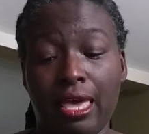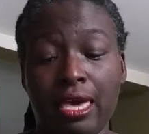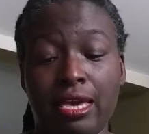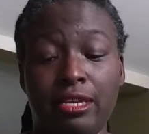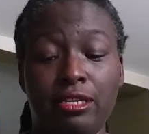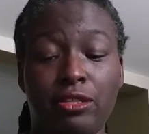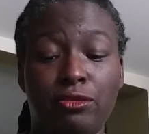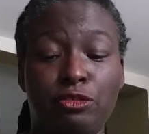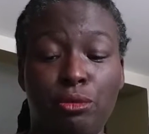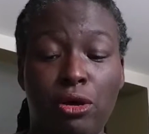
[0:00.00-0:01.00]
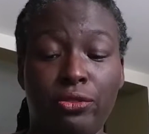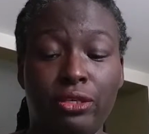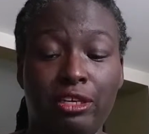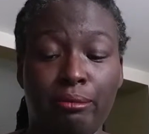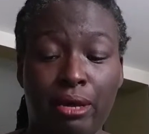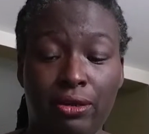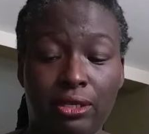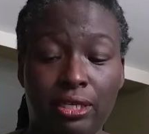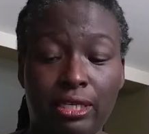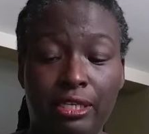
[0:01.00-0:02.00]
And another small thing
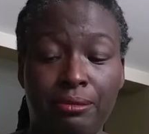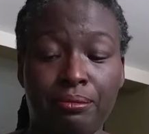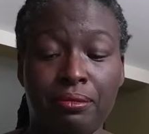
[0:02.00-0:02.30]
about honey